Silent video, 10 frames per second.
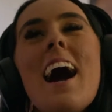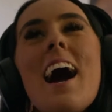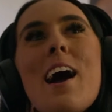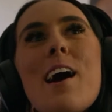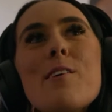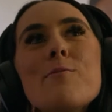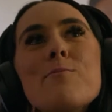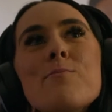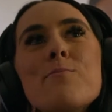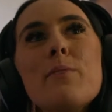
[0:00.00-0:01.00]

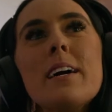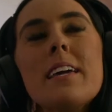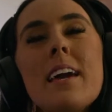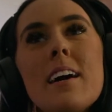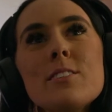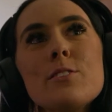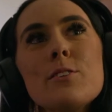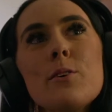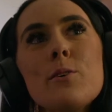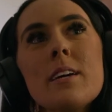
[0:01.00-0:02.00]
But
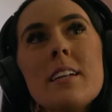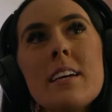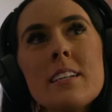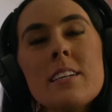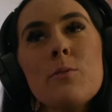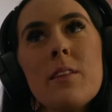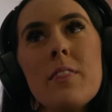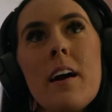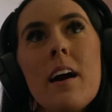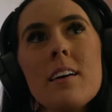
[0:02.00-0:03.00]
so connecting with that